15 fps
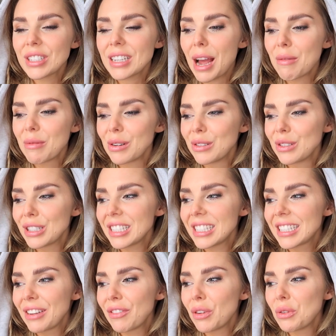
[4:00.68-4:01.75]
this camera on
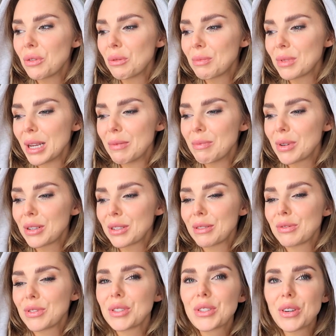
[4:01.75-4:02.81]
to give you an update because
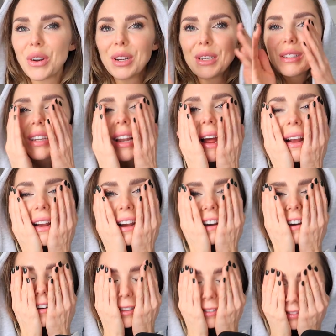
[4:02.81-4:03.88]
I've just gone into like
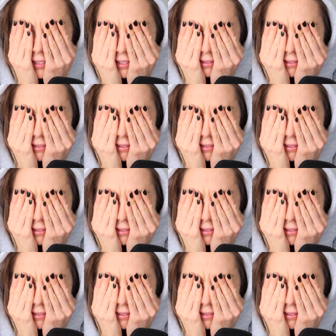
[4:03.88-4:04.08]
a...